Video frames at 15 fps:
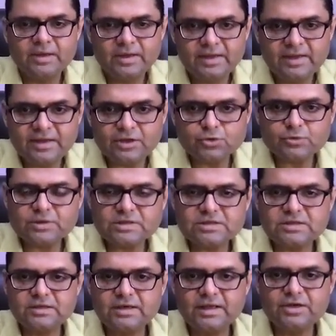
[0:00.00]
Each
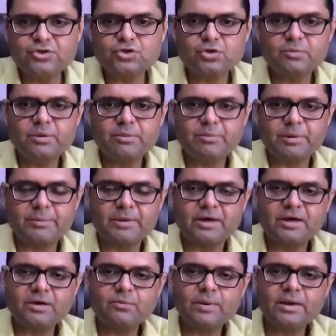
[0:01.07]
question needs to be
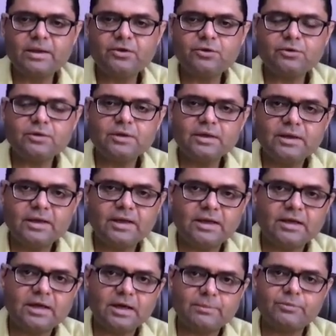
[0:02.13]
prepared by you
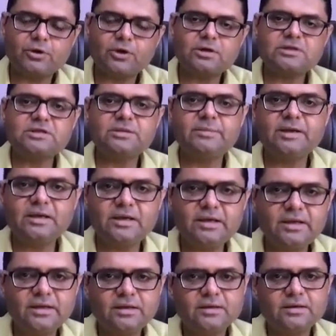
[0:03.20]
in
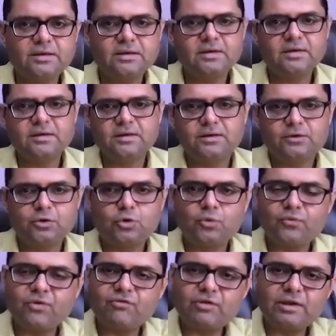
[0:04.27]
approximately
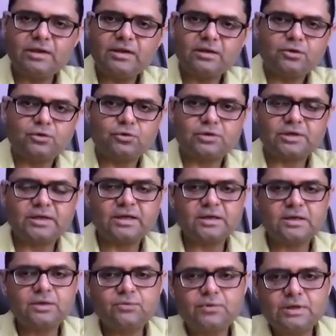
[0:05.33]
250 to
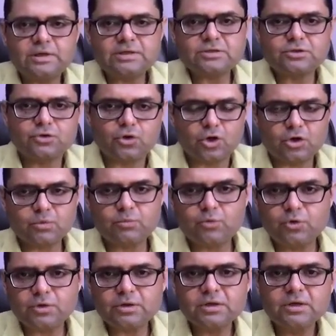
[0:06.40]
300 words, not
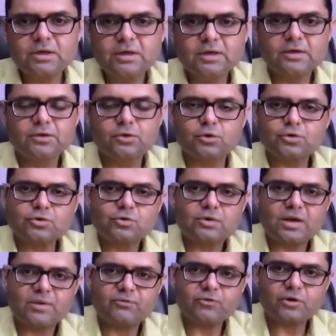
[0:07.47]
more. Those who
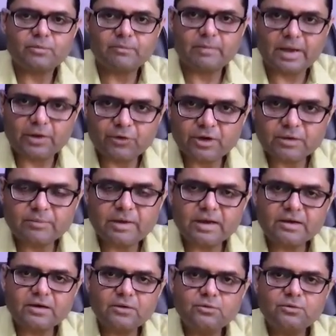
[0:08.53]
come from biotech
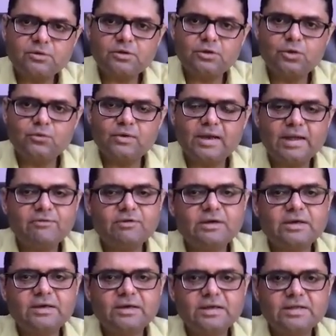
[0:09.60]
background, you will have a
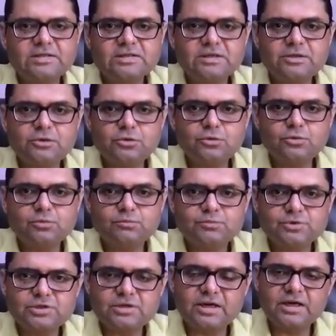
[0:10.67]
tendency to
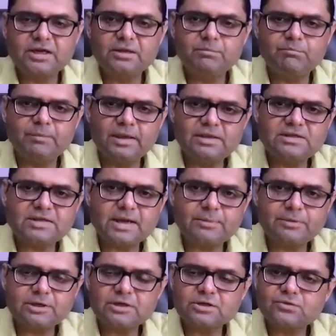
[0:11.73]
study big
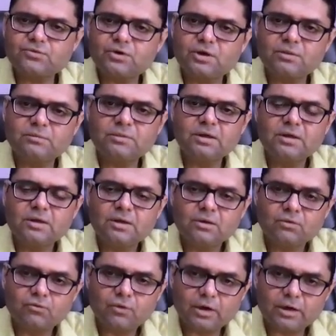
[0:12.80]
chapters from
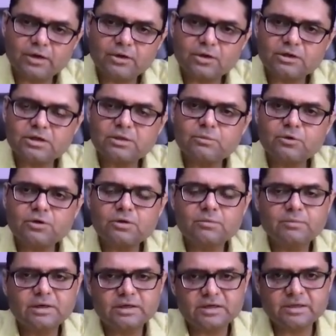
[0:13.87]
foreign author book.
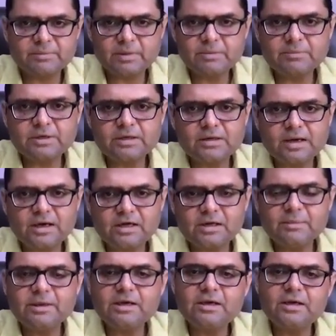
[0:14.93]
But remember,
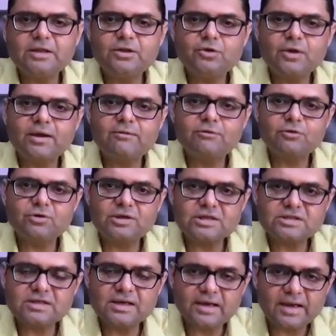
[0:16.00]
ultimately you have to
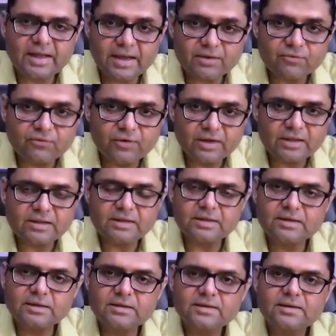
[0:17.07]
distill
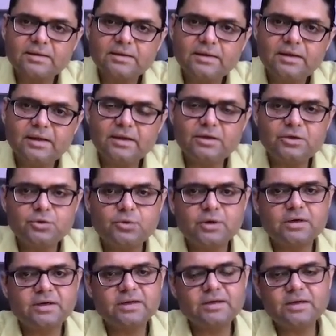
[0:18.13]
everything in
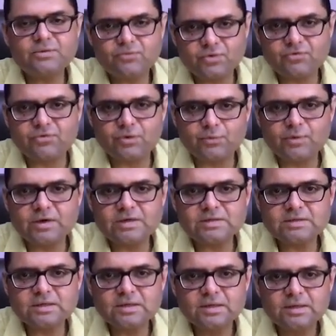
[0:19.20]
250
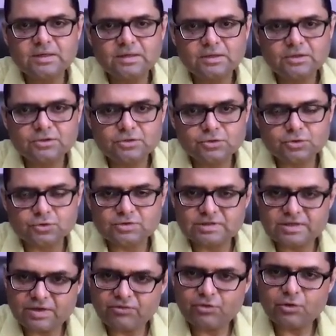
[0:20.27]
words. So
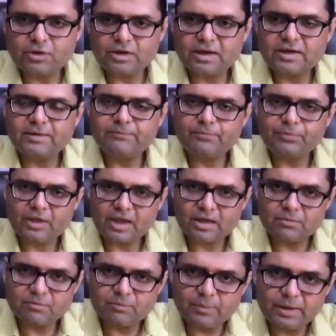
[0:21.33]
save your time
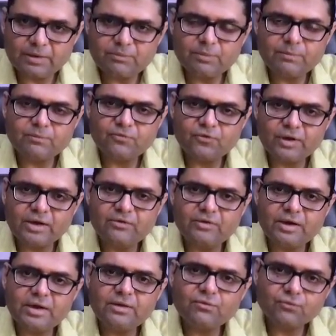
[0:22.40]
and be very,
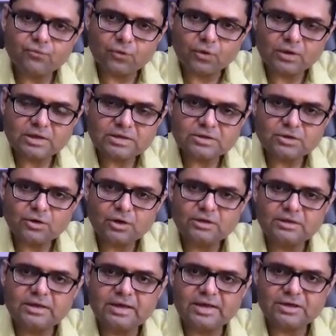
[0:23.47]
very focused
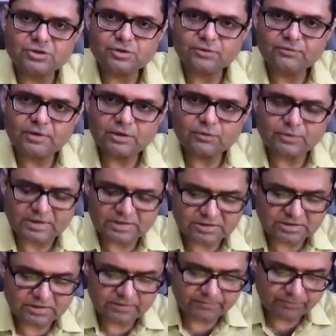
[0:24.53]
on the needs of the
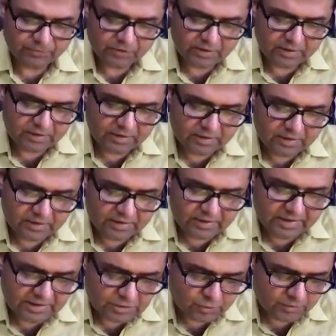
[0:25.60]
question.
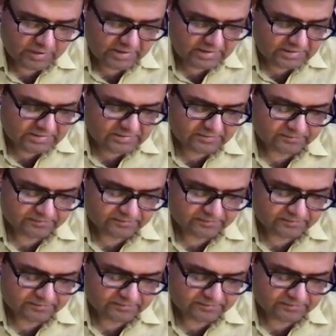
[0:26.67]
Next one is